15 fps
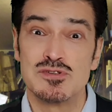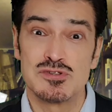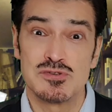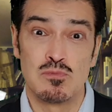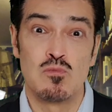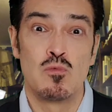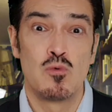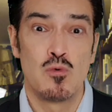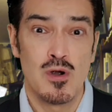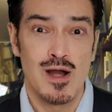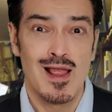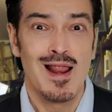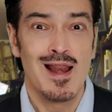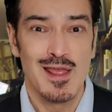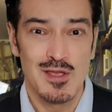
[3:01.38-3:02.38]
some
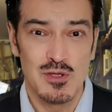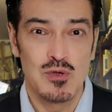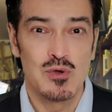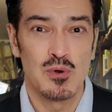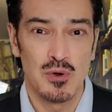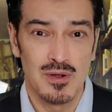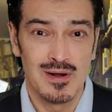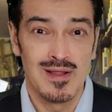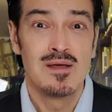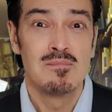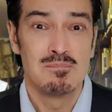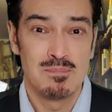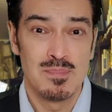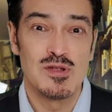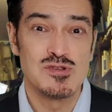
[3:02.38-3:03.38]
really good
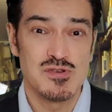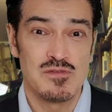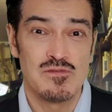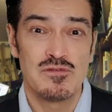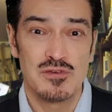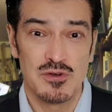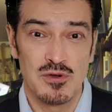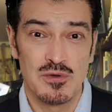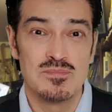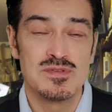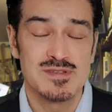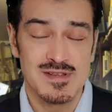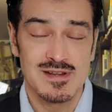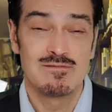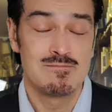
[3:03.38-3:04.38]
budget
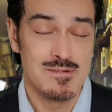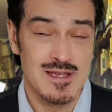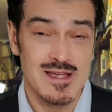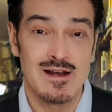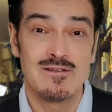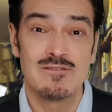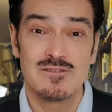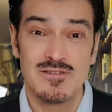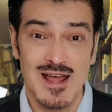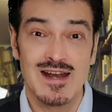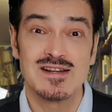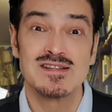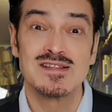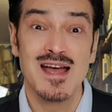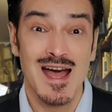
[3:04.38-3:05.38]
films that have been
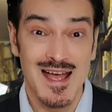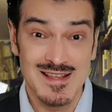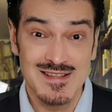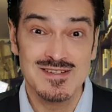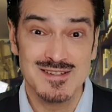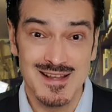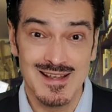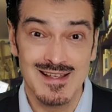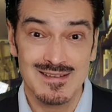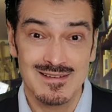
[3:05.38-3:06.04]
fantastic.